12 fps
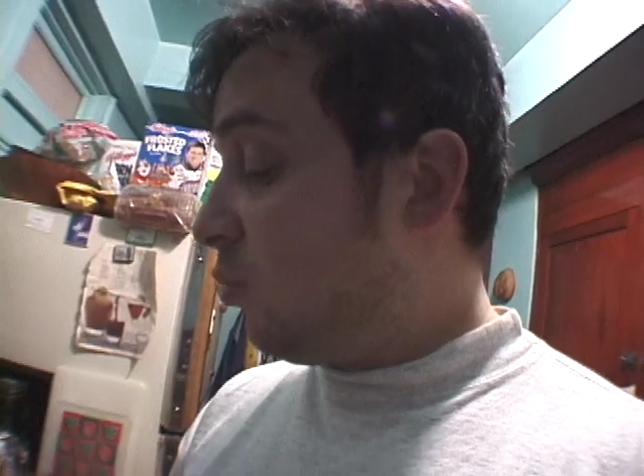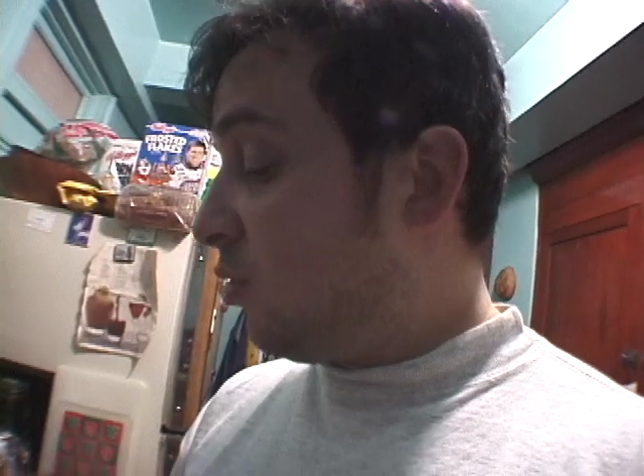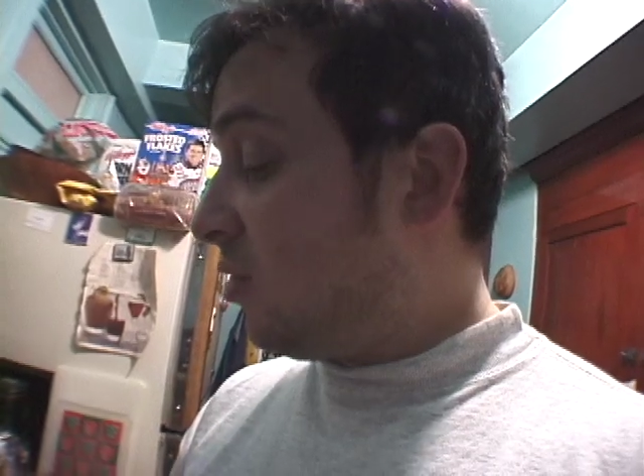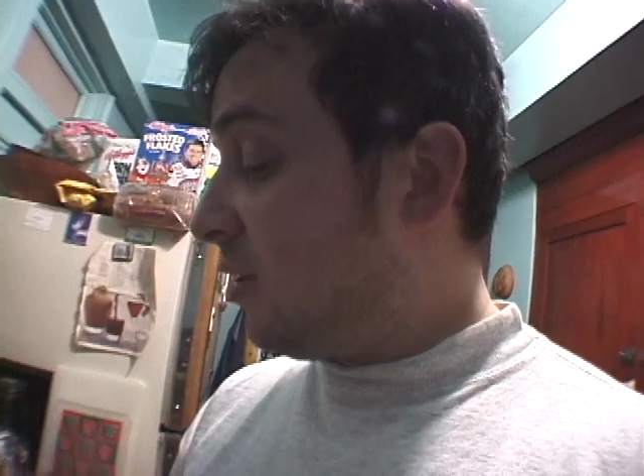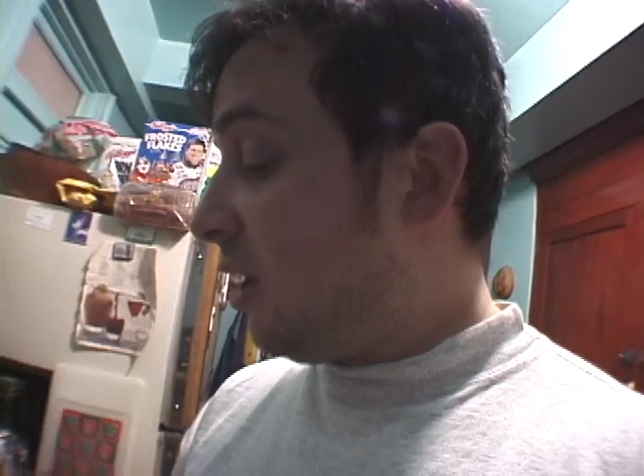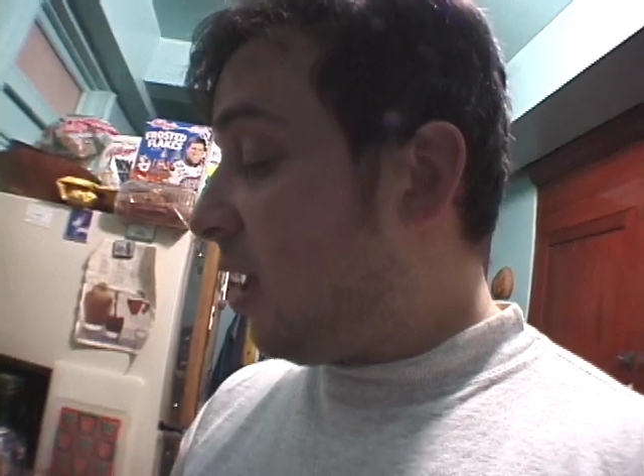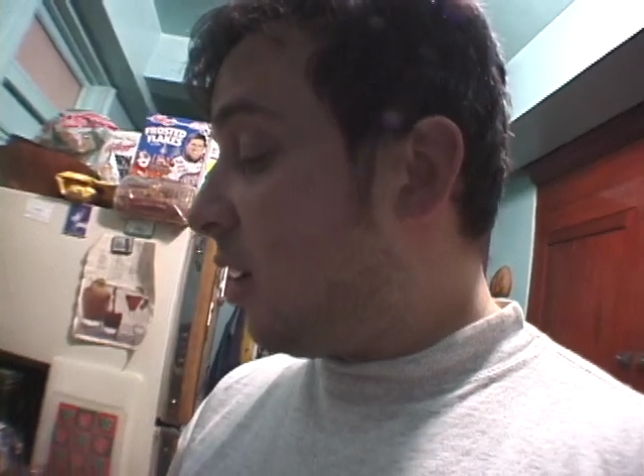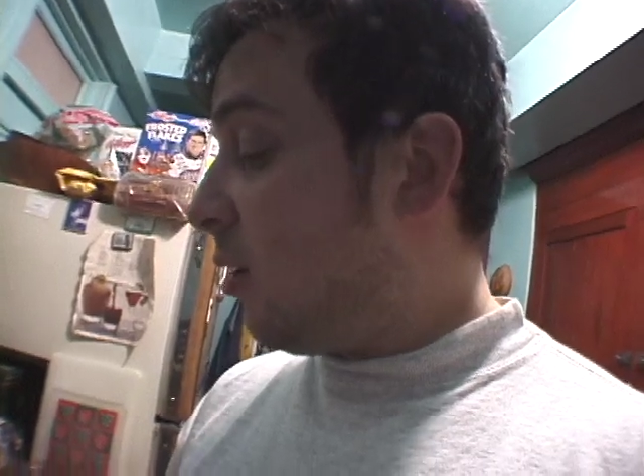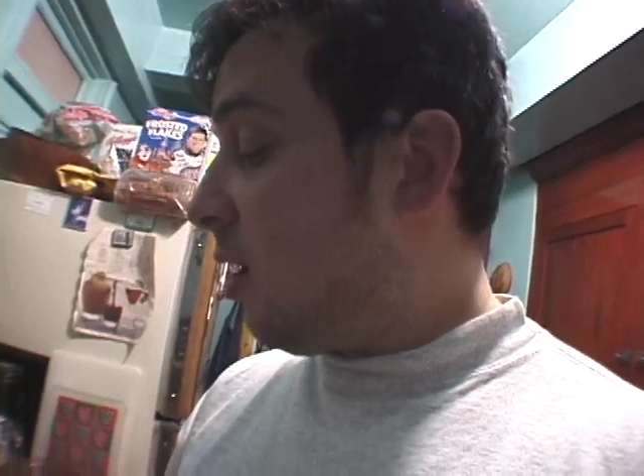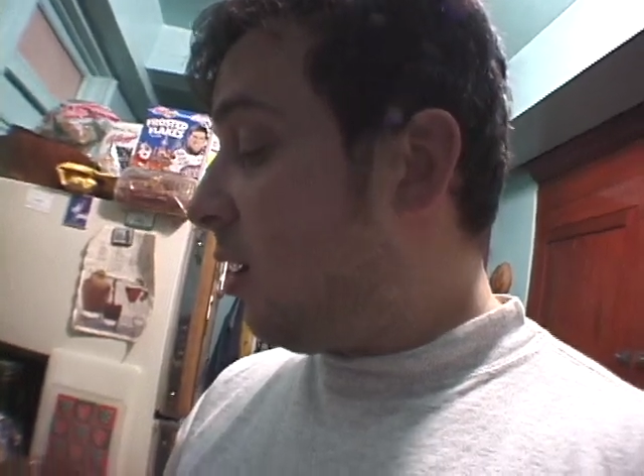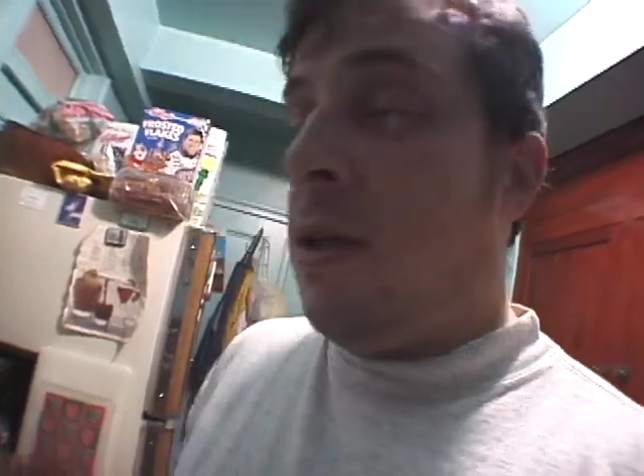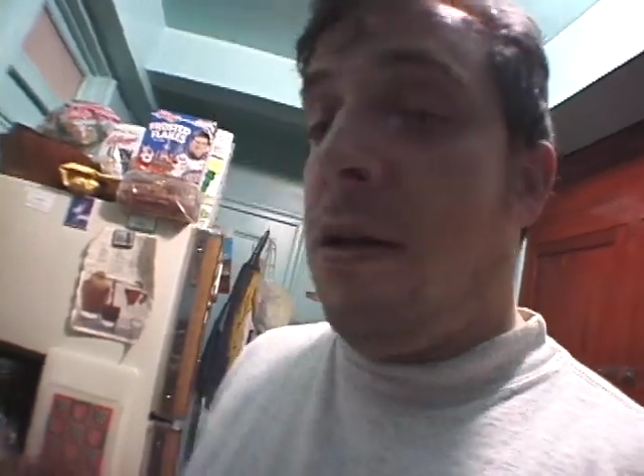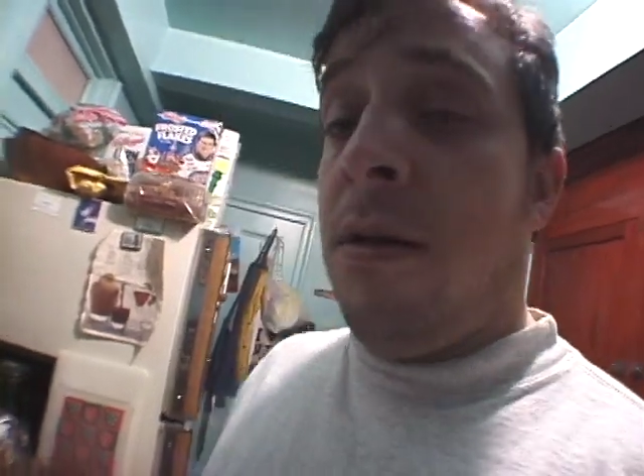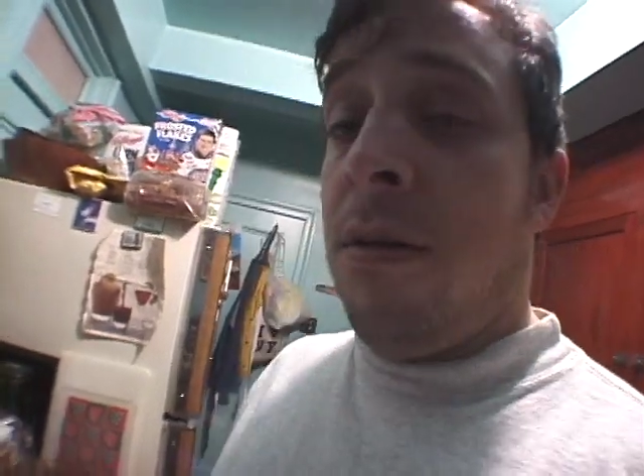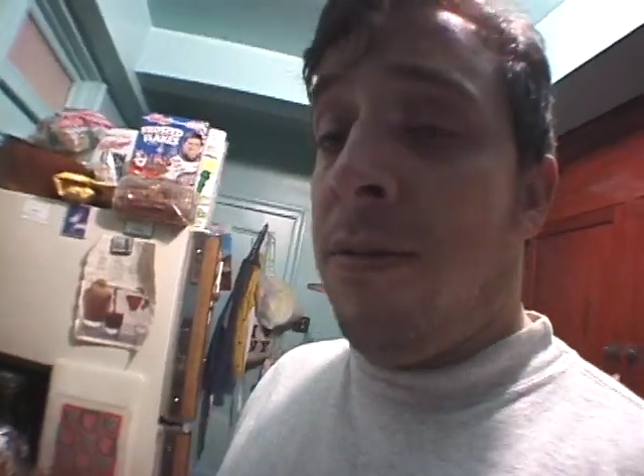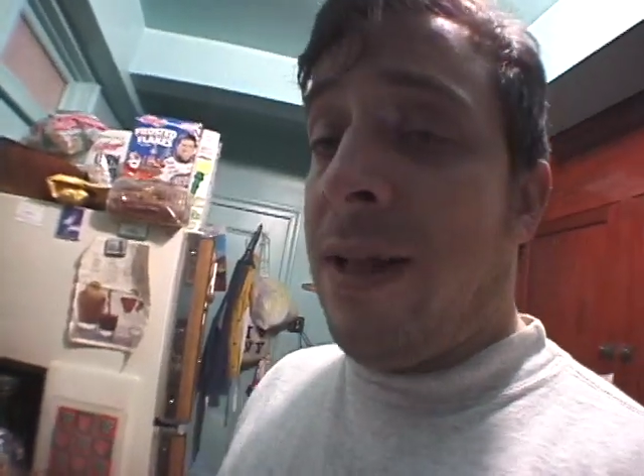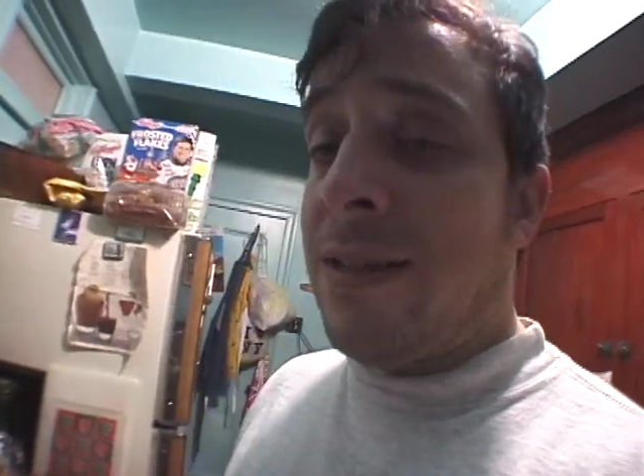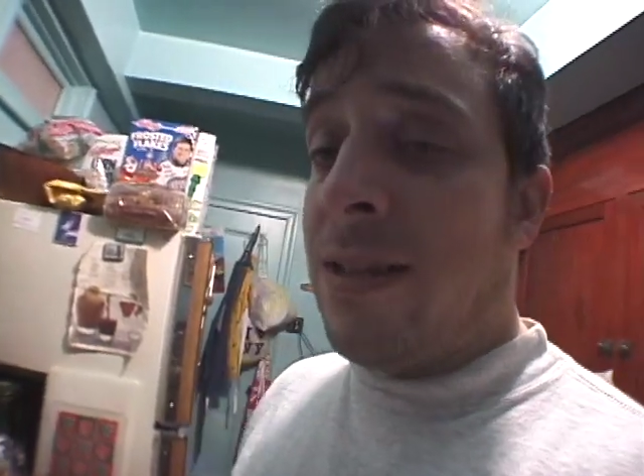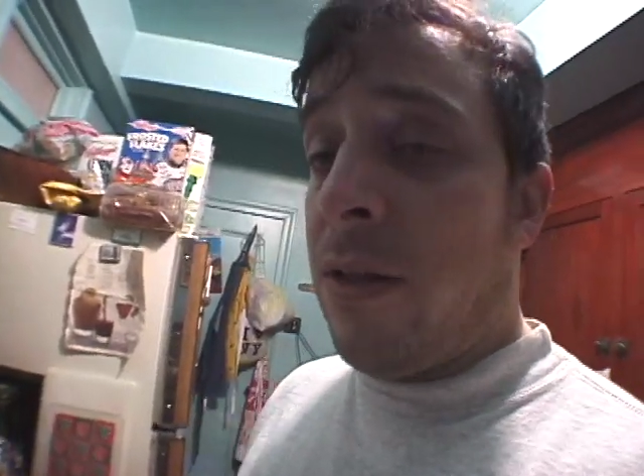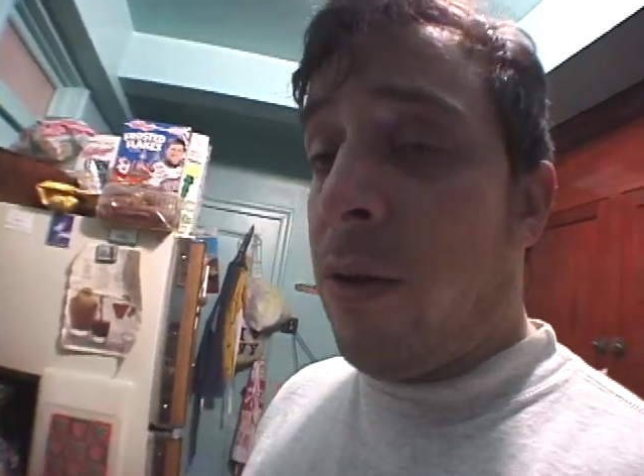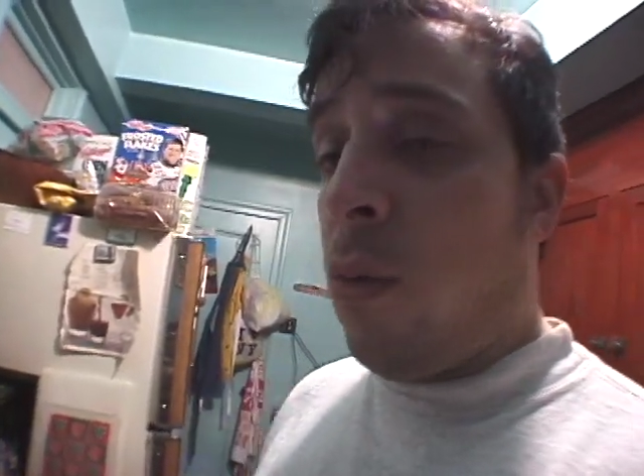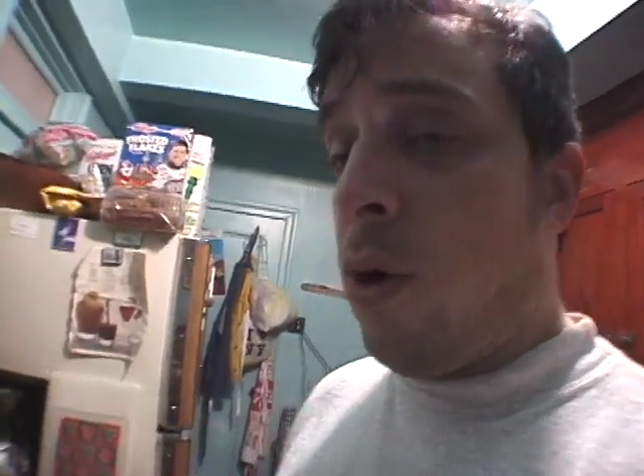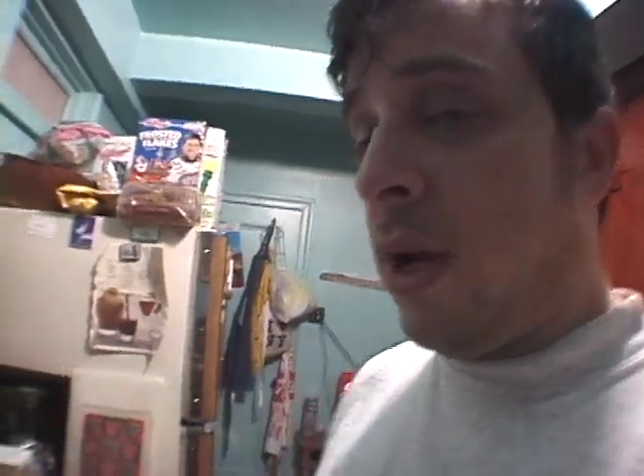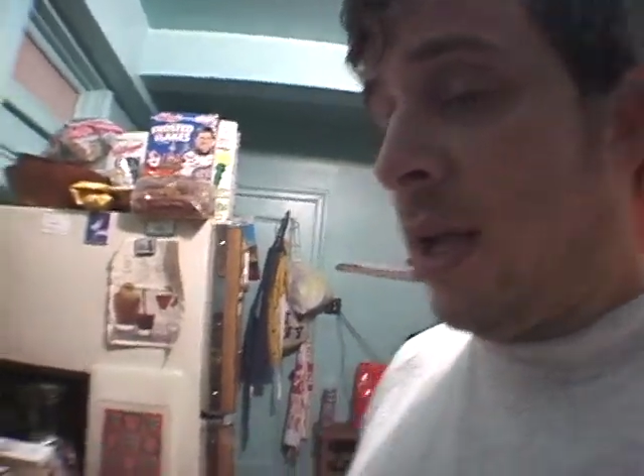which is a lot of garlic. That's how they work